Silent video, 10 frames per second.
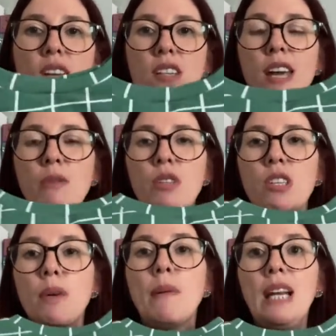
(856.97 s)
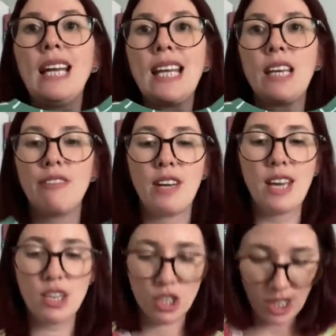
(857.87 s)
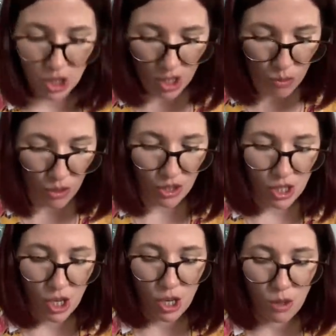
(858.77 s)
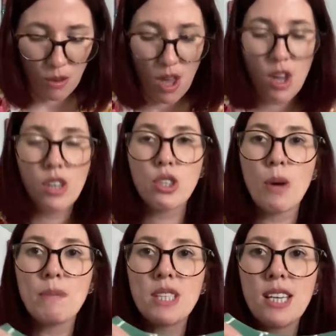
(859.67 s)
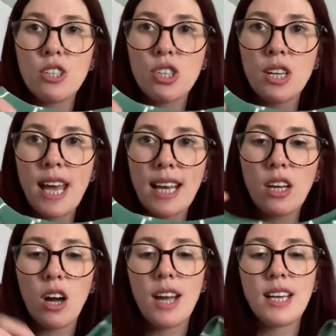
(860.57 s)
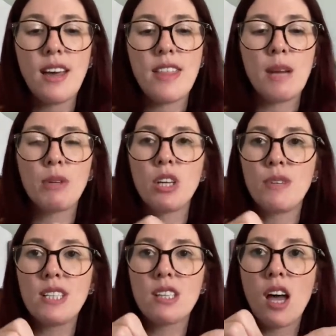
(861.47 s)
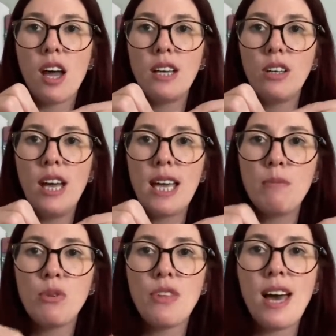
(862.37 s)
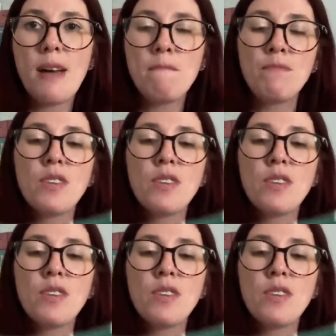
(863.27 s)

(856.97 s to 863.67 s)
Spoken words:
So that one's completely finished. I just want to top stitch the neckline, and then I'm going to insert a little label there.